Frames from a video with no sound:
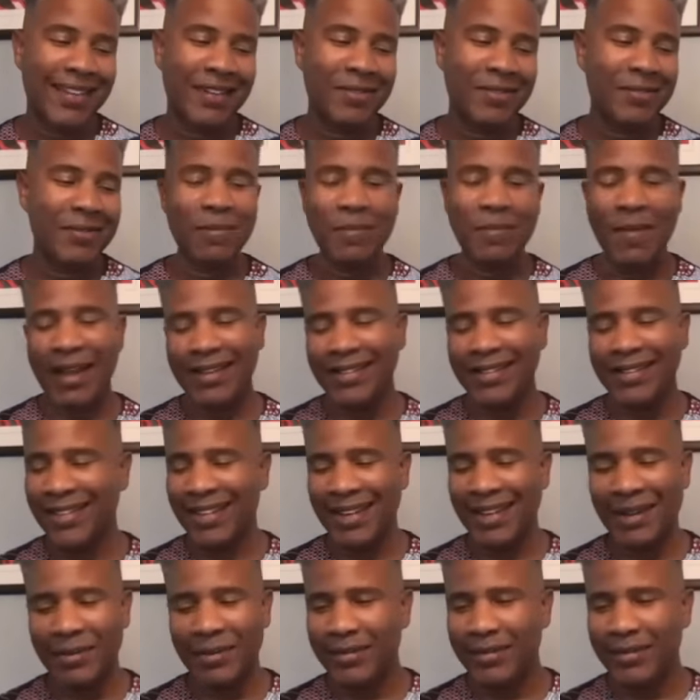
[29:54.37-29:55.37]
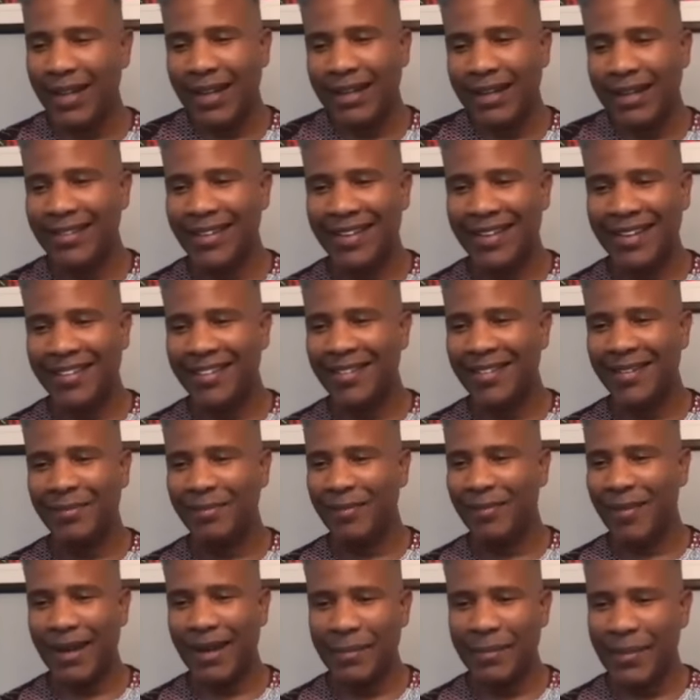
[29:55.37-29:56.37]
It was amazing. I was like, you
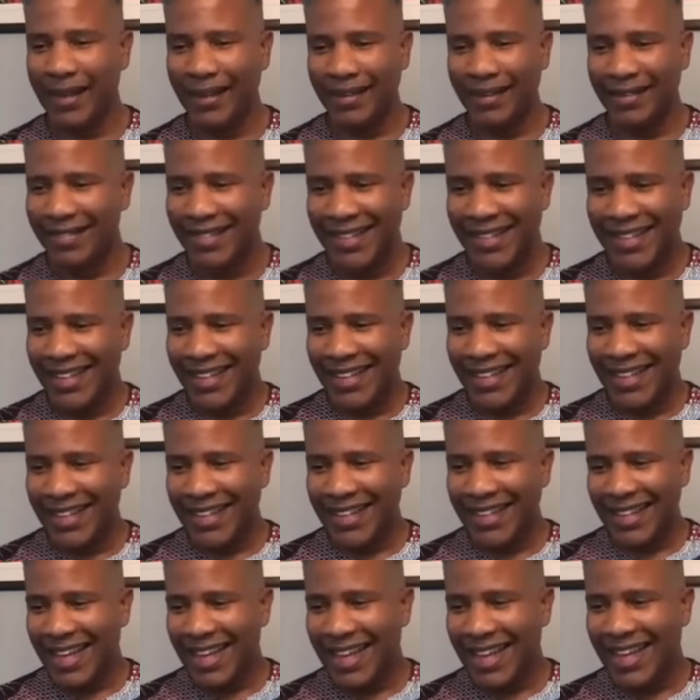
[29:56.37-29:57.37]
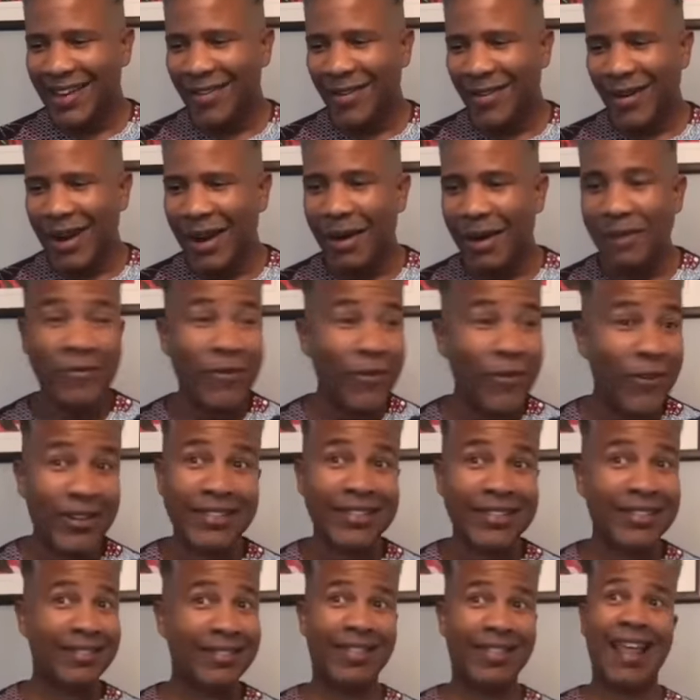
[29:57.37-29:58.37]
know, I mean, you know, at
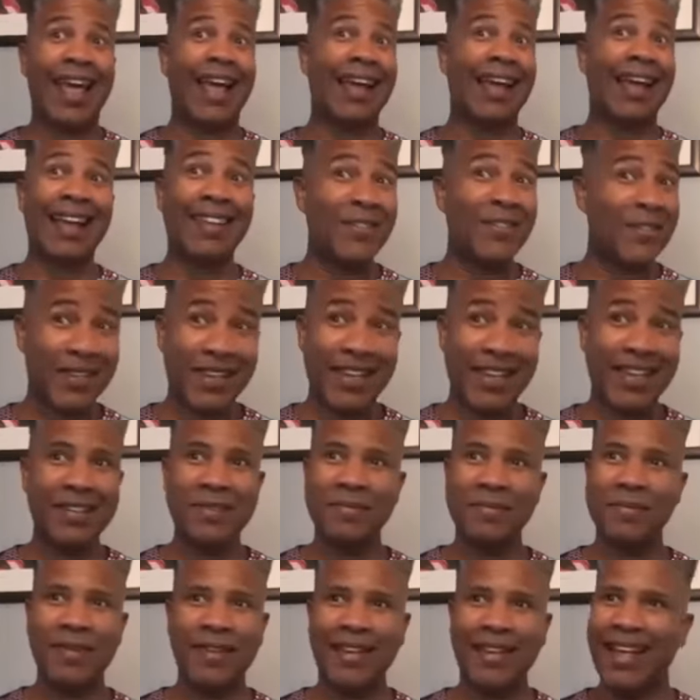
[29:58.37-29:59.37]
first, like, are you kidding me?